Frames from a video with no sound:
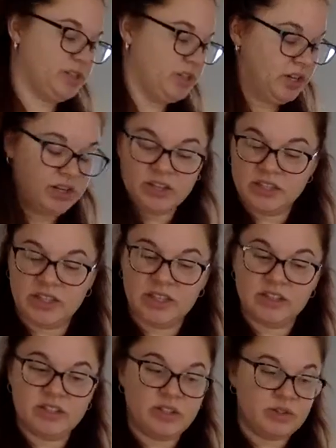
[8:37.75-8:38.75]
turns
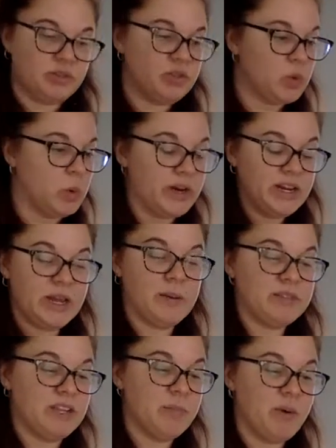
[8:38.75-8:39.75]
into 20
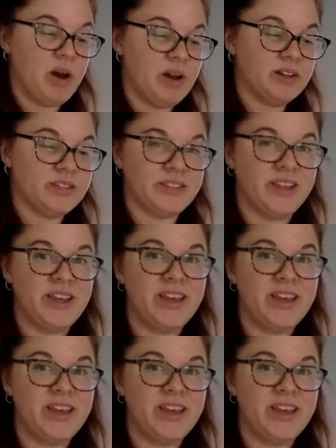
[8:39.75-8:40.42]
names in a box,